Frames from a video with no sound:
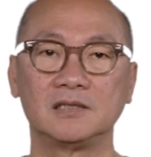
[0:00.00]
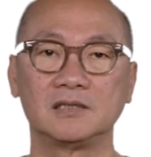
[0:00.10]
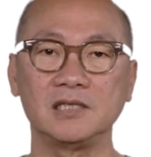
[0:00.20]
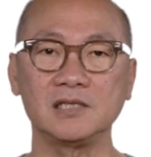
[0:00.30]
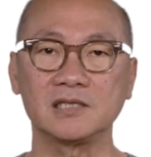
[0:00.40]

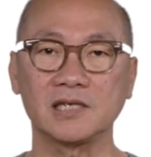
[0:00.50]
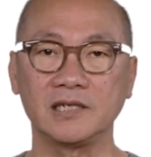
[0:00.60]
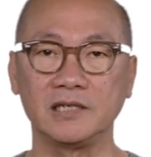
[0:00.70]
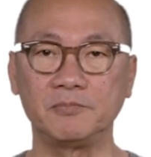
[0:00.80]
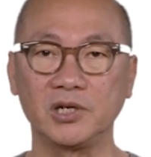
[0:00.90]
This is
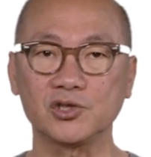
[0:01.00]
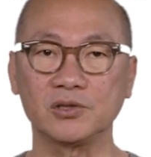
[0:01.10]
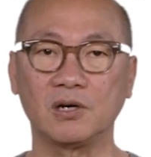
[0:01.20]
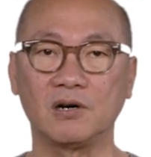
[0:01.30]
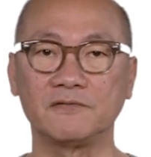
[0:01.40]
an
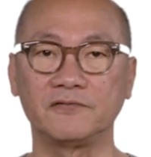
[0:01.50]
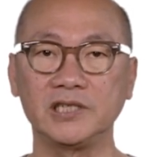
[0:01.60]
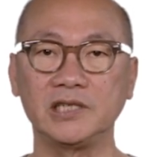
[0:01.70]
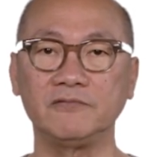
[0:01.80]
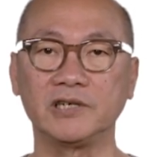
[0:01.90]
impression of
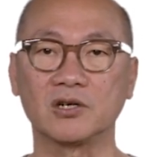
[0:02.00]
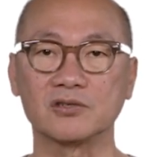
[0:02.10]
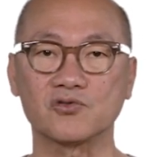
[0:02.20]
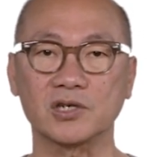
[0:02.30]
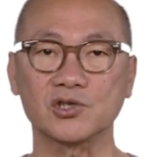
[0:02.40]
3D
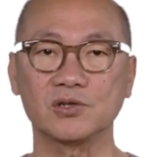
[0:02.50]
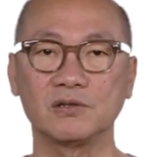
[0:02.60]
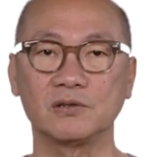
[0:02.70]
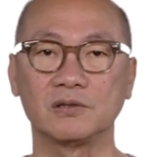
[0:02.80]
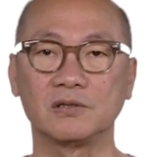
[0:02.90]

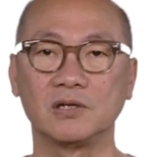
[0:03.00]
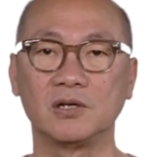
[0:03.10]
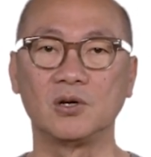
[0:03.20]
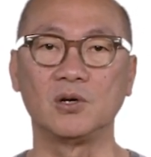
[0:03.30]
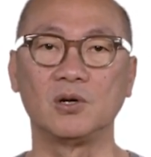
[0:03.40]
reconstruction
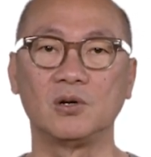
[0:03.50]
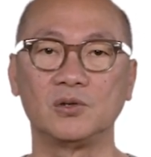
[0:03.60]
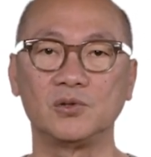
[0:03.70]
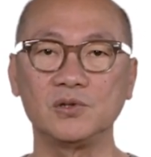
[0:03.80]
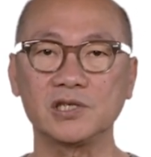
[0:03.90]

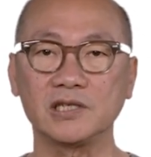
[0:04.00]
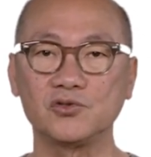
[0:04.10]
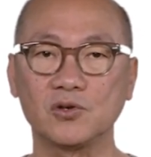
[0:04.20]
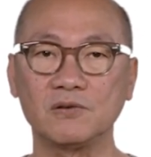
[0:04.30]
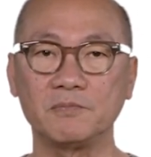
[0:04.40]
using
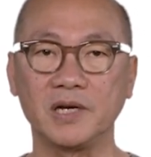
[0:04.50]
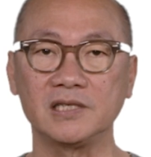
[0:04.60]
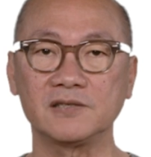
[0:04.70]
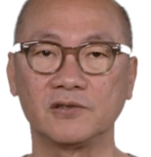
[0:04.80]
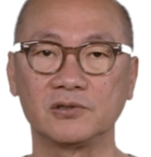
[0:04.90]

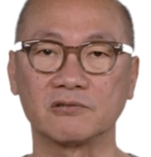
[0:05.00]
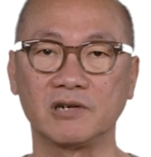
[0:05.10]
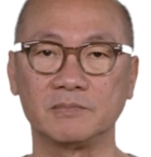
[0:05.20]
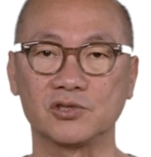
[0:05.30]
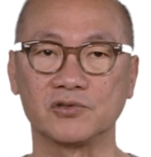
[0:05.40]
drone-based
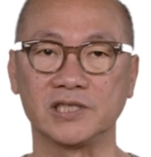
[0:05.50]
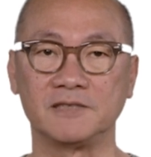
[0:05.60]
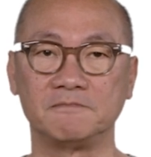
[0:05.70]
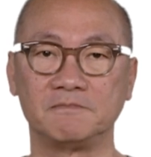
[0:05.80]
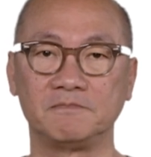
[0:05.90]
photogrammetry.
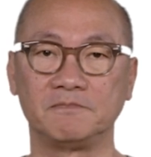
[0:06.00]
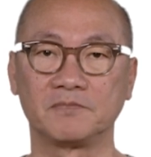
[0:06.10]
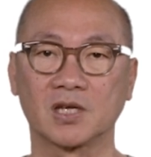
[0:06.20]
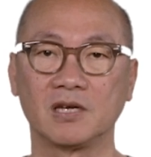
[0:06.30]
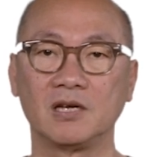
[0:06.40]

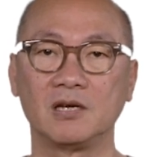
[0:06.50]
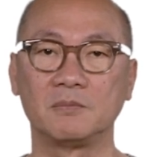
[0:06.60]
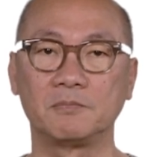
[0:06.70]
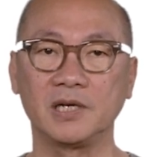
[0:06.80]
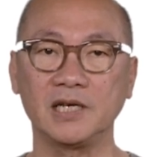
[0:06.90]

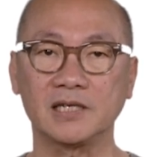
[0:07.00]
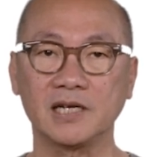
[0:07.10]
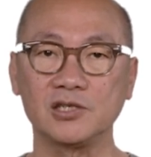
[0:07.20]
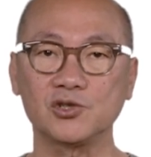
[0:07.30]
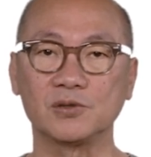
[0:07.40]
Pay
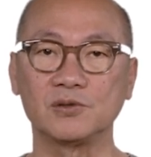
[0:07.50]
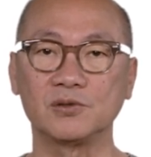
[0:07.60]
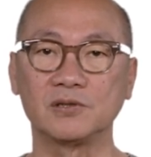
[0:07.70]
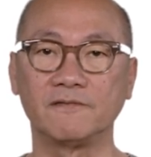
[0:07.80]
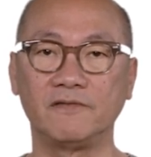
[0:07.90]
attention
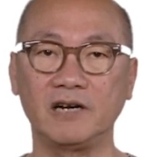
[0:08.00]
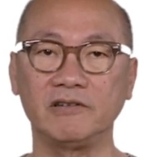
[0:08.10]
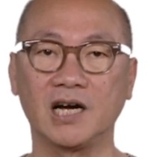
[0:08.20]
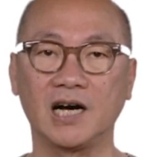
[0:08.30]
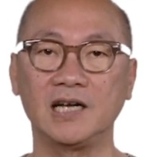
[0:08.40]
to the
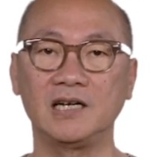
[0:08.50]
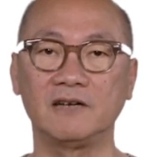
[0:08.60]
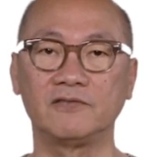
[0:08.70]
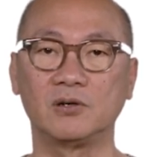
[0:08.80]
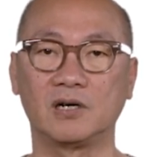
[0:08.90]
very high
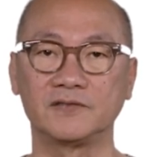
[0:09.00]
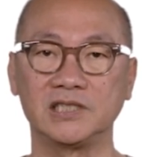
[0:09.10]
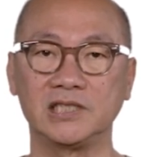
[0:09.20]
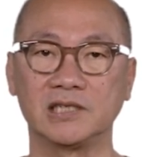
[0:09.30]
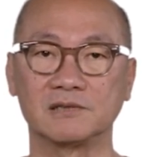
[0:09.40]
level of
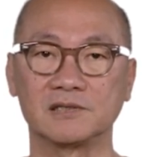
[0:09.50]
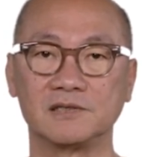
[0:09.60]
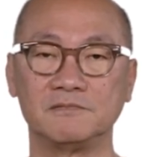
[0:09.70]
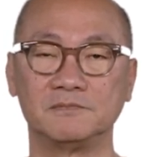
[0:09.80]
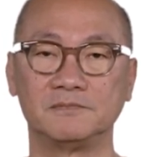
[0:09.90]
details.